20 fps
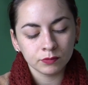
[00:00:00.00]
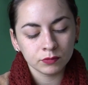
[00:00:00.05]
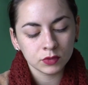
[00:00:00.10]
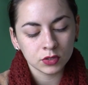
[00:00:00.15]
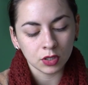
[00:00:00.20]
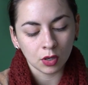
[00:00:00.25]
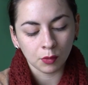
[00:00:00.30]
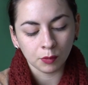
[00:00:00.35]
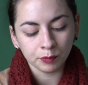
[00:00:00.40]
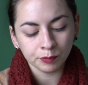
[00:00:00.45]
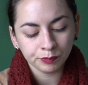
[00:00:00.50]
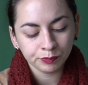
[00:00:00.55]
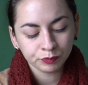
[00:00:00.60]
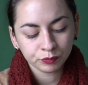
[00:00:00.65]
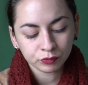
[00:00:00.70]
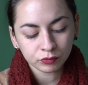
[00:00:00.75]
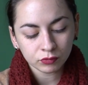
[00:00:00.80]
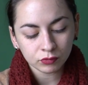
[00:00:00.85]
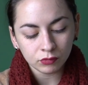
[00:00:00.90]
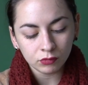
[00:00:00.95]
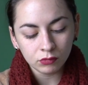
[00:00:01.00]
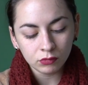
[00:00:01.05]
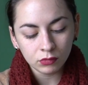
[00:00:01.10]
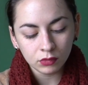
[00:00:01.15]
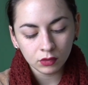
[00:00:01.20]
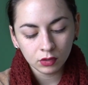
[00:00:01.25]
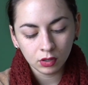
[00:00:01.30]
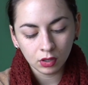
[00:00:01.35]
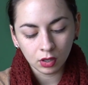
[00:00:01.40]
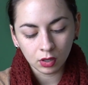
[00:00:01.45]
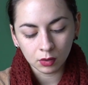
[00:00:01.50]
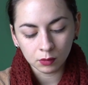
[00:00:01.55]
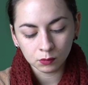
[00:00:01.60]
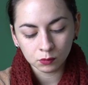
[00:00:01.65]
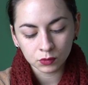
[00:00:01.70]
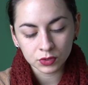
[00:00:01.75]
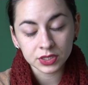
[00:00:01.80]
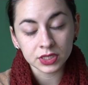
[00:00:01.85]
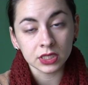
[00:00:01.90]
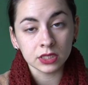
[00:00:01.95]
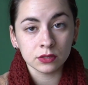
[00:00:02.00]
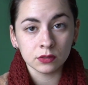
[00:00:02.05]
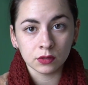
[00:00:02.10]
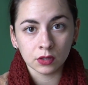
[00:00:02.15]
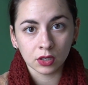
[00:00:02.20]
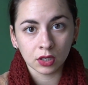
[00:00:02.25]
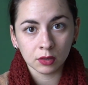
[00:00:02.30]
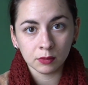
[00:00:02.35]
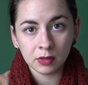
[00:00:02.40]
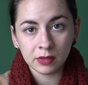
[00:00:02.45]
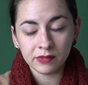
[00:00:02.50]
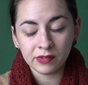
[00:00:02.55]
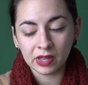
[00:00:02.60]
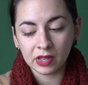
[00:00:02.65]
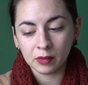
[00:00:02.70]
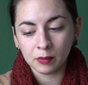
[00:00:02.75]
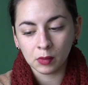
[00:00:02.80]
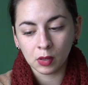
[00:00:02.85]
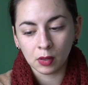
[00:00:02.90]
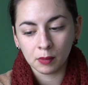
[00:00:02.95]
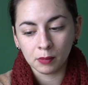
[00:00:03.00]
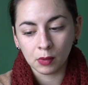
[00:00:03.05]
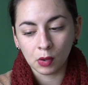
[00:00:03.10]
So we'll see. So they're going to be available on